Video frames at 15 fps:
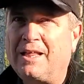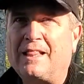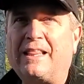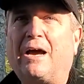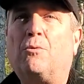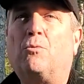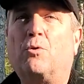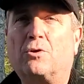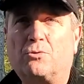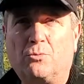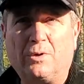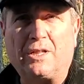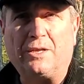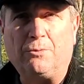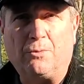that worked
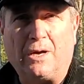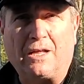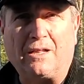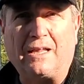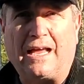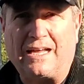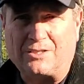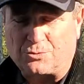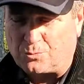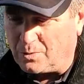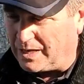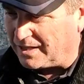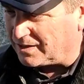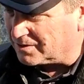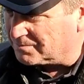really well as
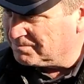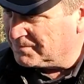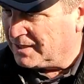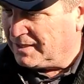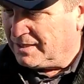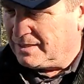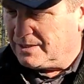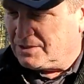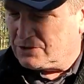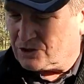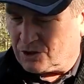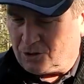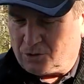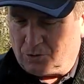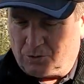well.
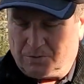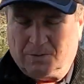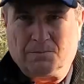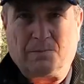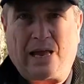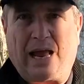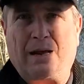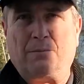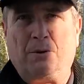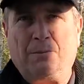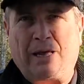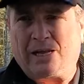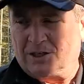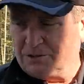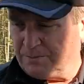So ammo
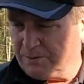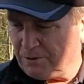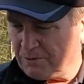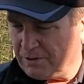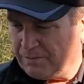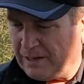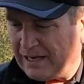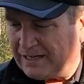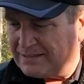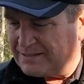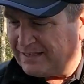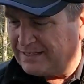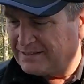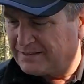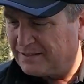management with
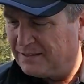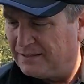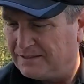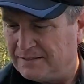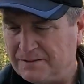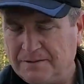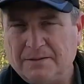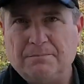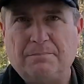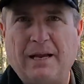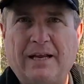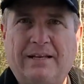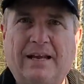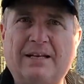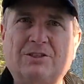magazines, pay
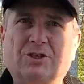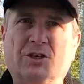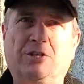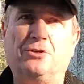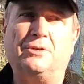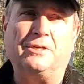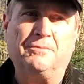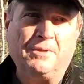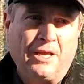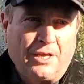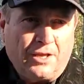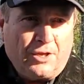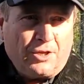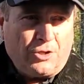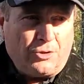attention to it.
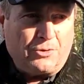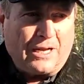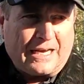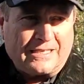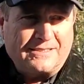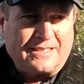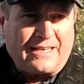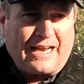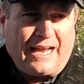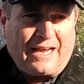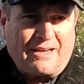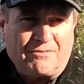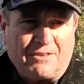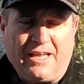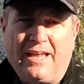You guys that
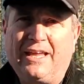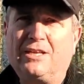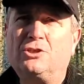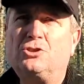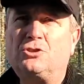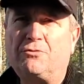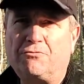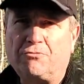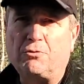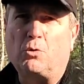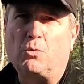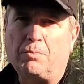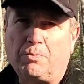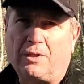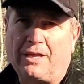have the hinged
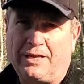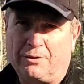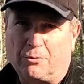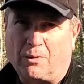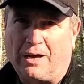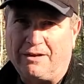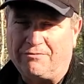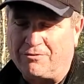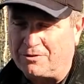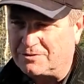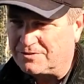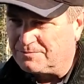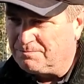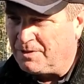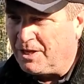floor plate
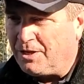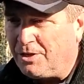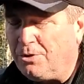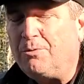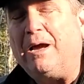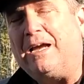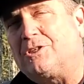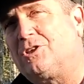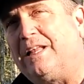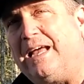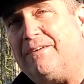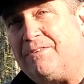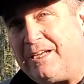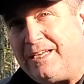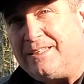rifles, you actually
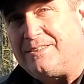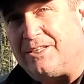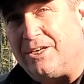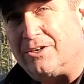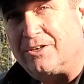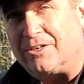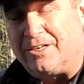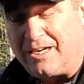have it easier.